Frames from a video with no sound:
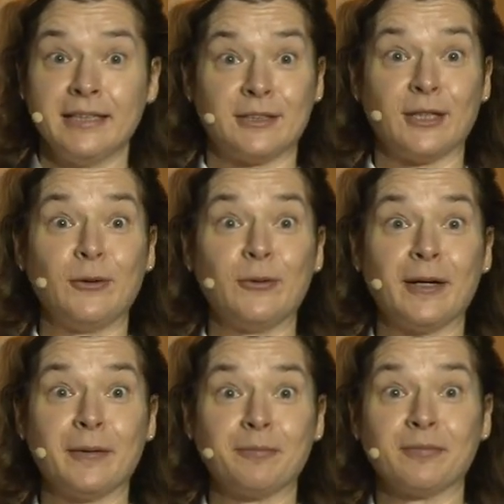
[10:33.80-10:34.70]

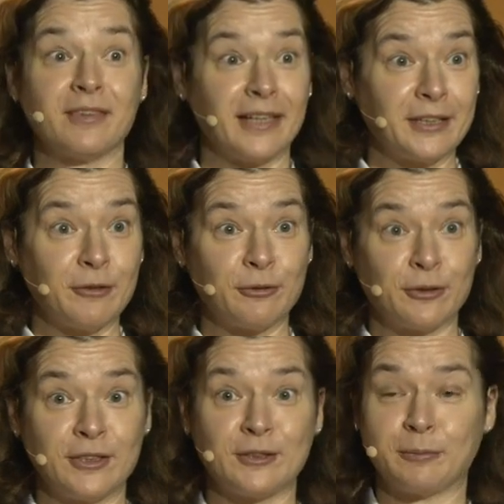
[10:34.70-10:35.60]
So thank you
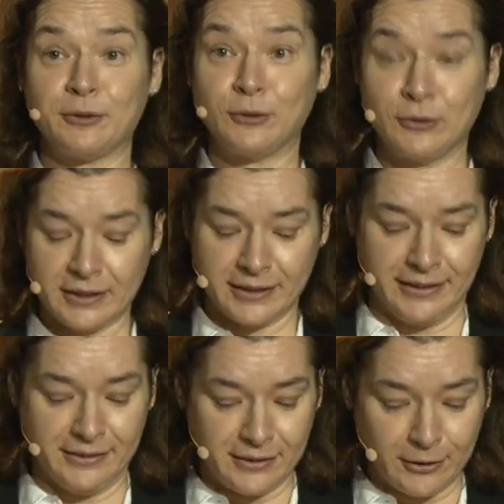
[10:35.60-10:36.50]
for this
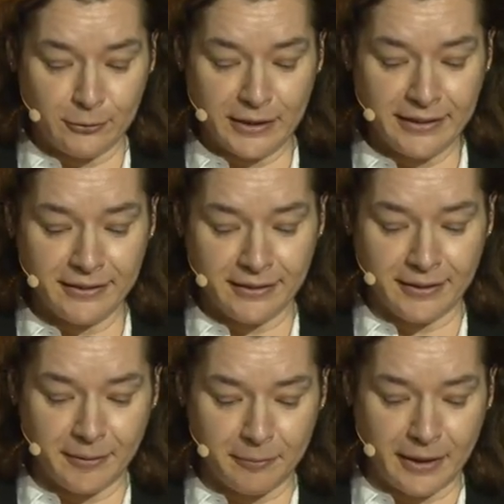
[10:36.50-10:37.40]
opportunity. So really,
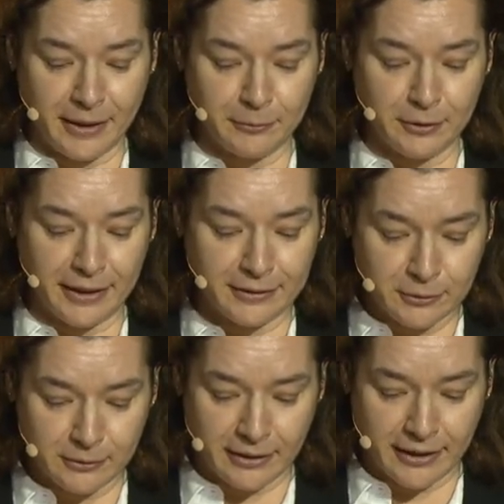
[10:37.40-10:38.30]
I would like
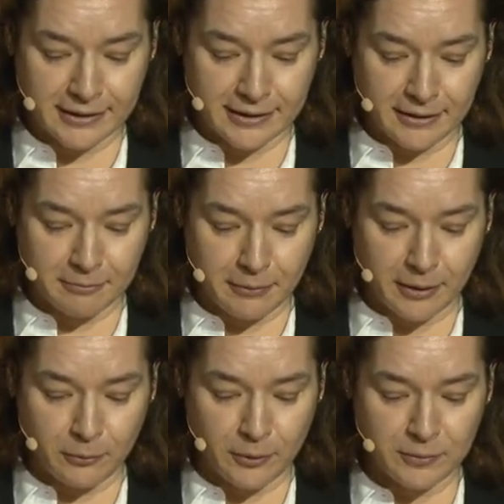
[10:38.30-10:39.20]
to extend
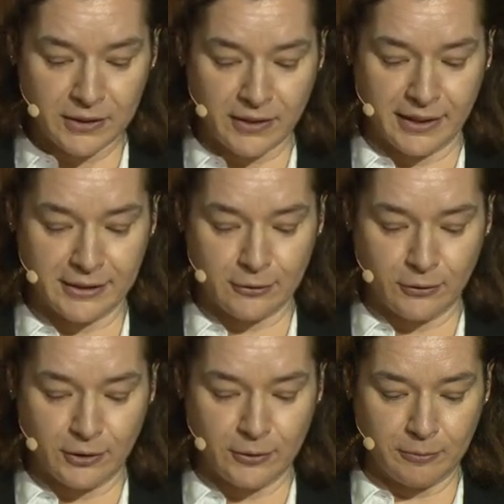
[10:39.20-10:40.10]
my warmest thanks to
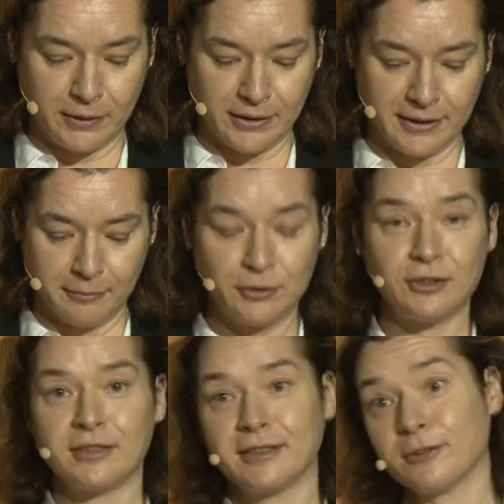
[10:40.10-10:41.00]
the European
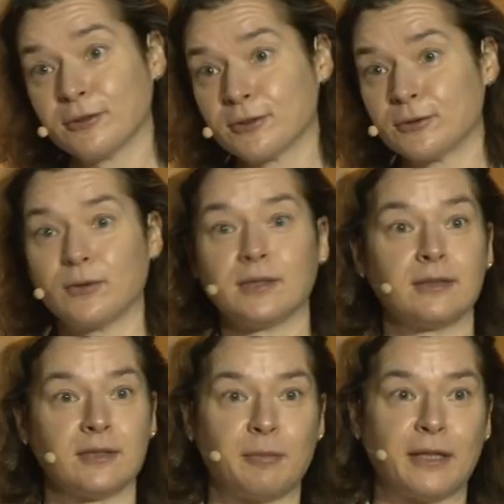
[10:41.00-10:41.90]
Commission and also to
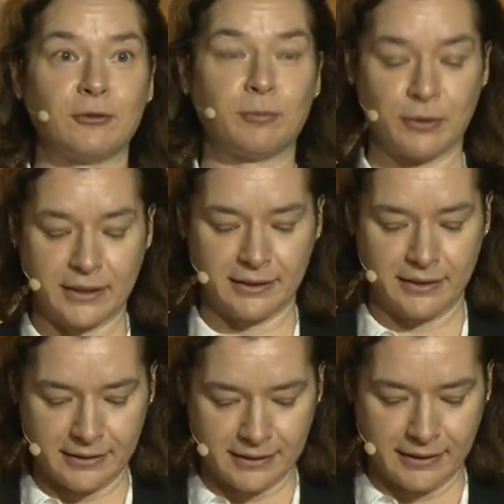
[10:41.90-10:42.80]
the Spanish
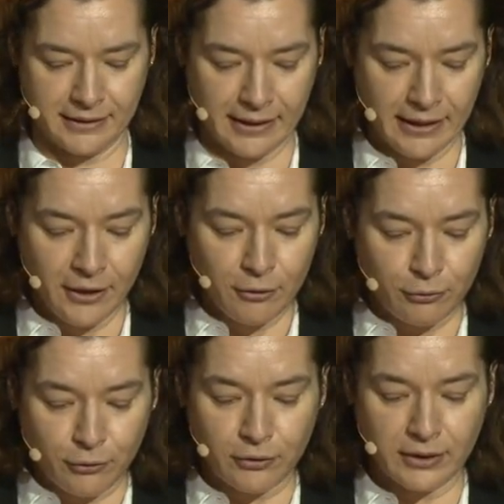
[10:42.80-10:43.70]
presidency
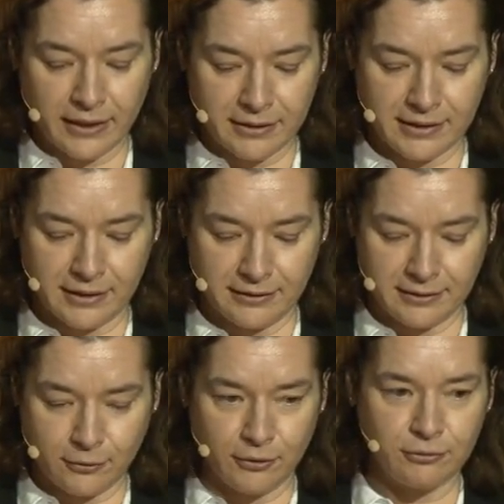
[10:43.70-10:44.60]
for organizing
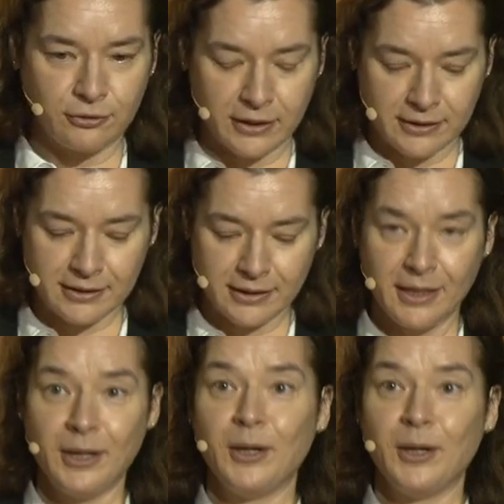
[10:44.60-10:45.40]
this conference,